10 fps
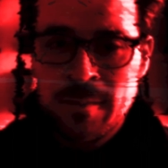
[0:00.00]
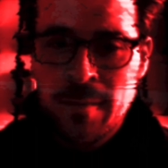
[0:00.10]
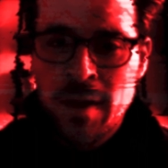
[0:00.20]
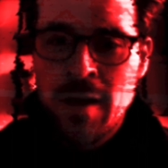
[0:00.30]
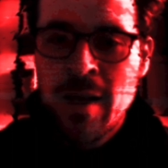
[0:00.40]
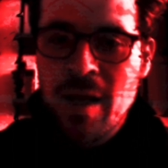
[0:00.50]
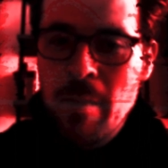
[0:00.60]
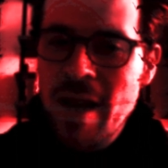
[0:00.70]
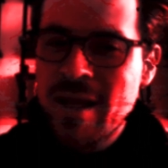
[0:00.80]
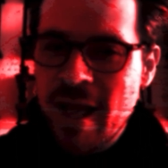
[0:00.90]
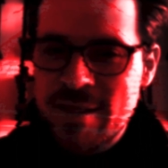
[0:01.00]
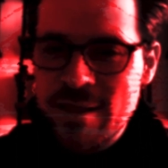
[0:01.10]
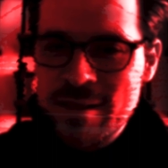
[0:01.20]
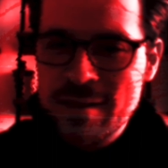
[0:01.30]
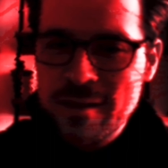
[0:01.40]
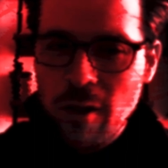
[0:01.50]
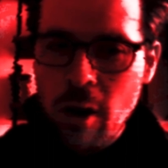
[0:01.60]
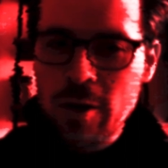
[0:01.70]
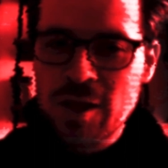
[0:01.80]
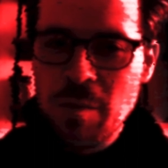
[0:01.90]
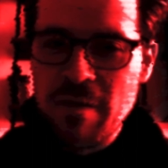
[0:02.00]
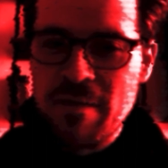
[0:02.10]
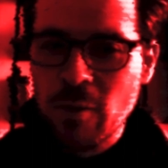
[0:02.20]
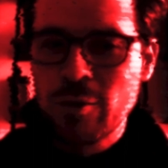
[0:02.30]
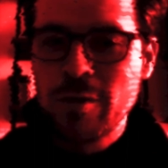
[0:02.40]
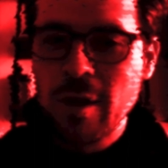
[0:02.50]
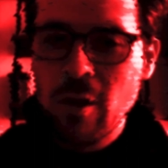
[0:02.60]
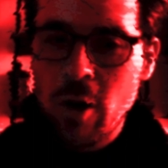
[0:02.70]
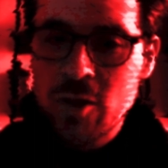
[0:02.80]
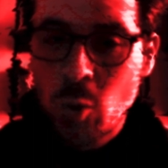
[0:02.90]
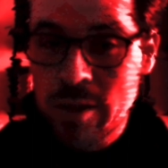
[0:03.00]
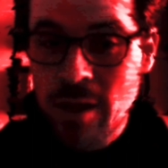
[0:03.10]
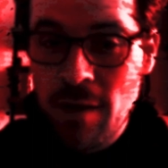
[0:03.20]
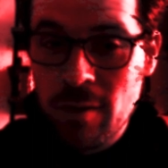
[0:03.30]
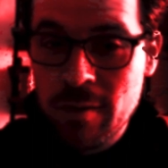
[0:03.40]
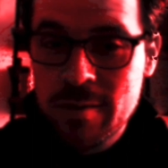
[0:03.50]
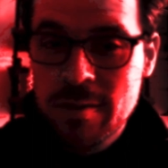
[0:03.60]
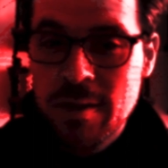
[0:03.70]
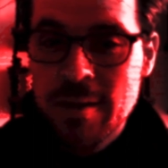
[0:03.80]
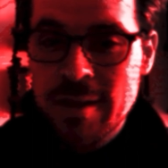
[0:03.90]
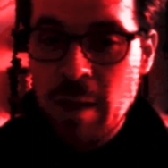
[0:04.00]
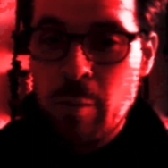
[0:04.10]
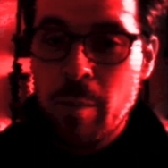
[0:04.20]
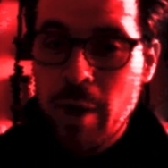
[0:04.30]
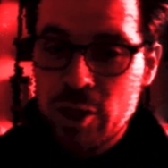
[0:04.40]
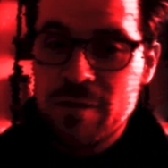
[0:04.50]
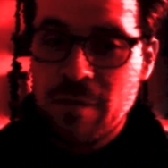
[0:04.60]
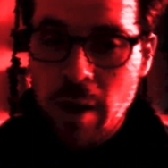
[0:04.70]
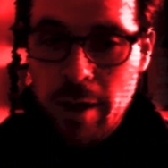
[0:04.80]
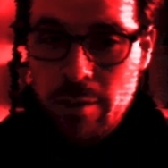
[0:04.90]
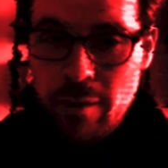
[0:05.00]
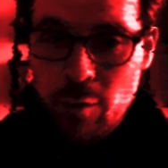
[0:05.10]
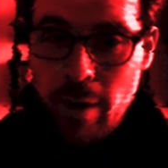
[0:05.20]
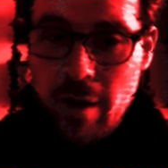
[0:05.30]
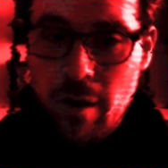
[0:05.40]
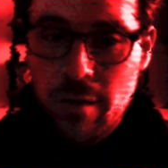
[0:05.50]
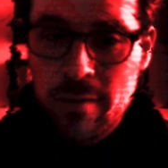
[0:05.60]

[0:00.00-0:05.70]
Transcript: In many cases, logs can be filtered at the log source level to keep your budgets flying under the radar.